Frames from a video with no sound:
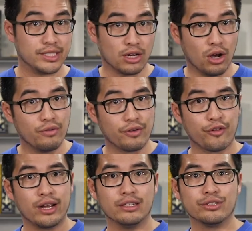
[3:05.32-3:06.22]
it's over
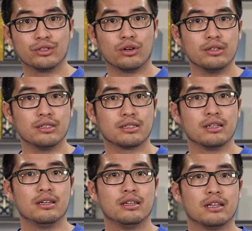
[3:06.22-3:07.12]
$300,
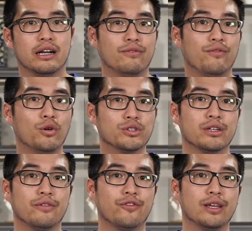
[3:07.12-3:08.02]
the
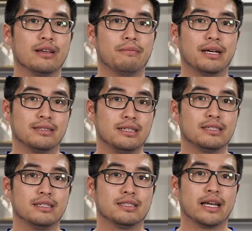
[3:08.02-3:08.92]
unfortunate thing about
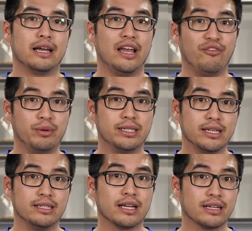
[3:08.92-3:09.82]
this is that
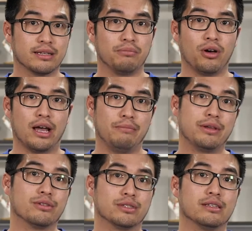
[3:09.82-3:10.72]
FBT does apply
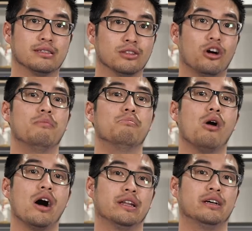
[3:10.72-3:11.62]
because it's not
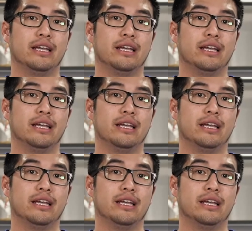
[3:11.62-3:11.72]
minor